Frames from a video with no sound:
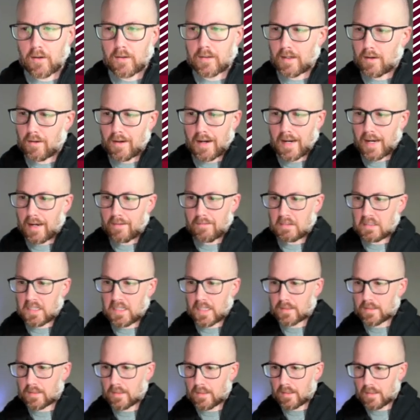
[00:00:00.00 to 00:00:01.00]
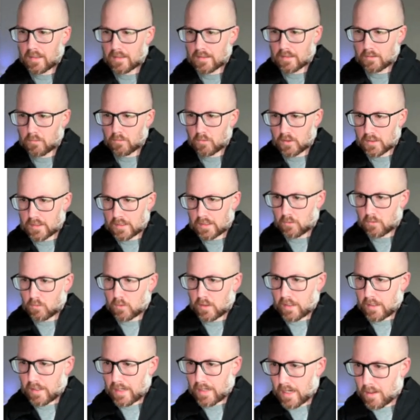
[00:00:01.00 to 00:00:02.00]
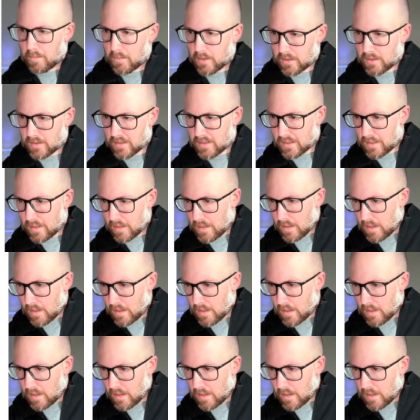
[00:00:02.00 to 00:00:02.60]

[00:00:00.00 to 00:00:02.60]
Now I haven't tested this and we'll see what happens.